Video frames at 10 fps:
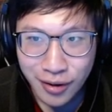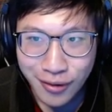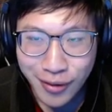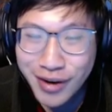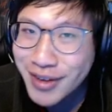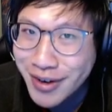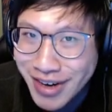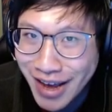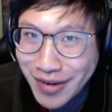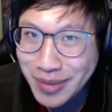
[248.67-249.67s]
What if you don't
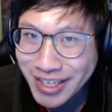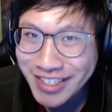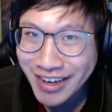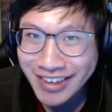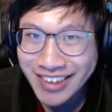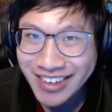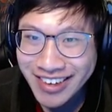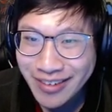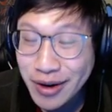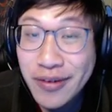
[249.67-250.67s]
have a Blink Dagger?
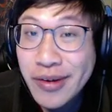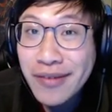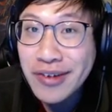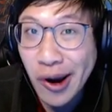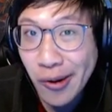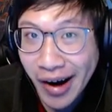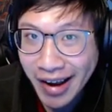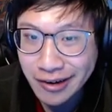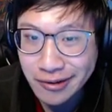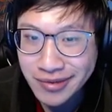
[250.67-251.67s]
What if you have no
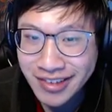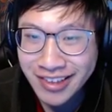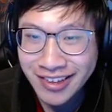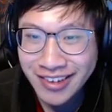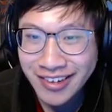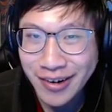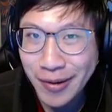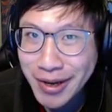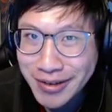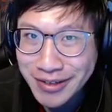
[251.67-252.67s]
items? What
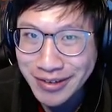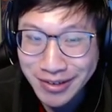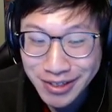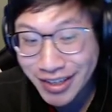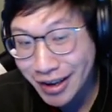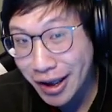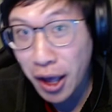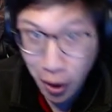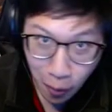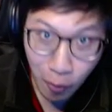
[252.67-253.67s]
do you do? Do you just like
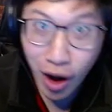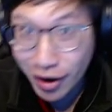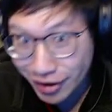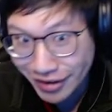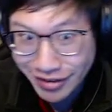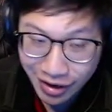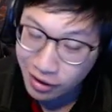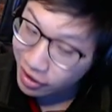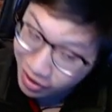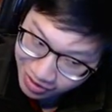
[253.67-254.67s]
walk in like,
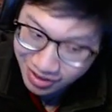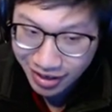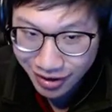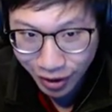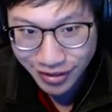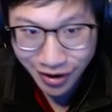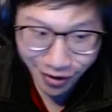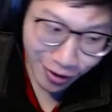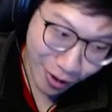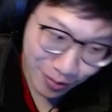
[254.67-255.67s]
guys, stay right there.
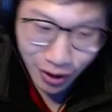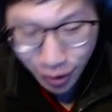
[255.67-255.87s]
I'm